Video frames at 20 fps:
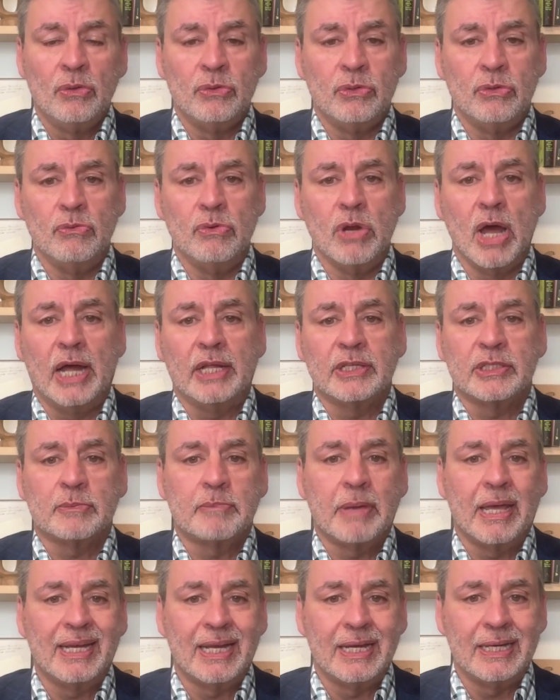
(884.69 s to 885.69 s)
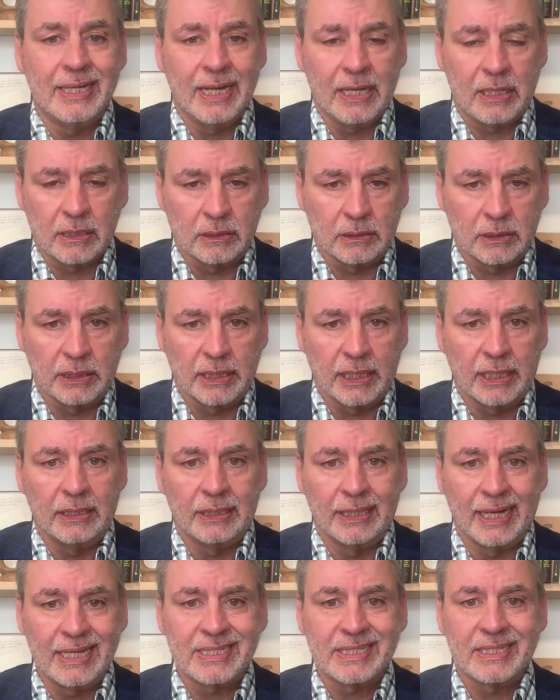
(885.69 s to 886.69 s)
do not spend a nickel
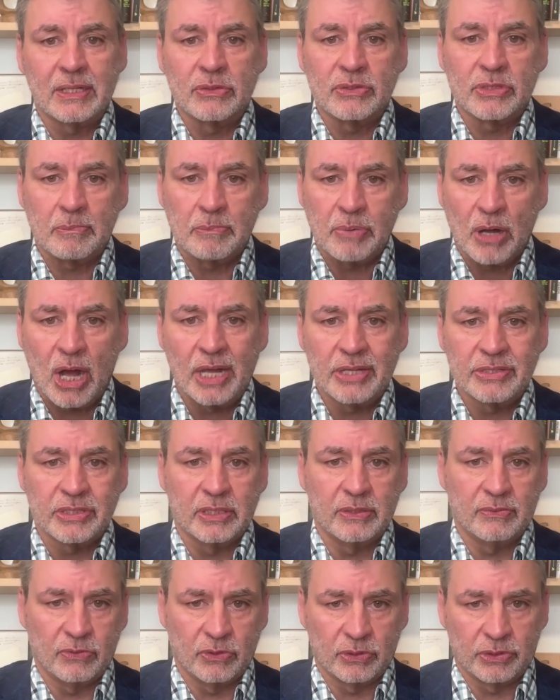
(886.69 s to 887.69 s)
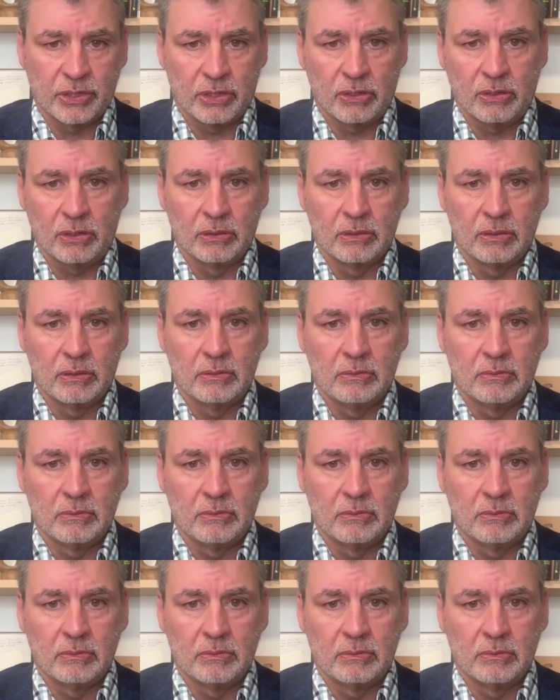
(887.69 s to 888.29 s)
unless there's a positive return.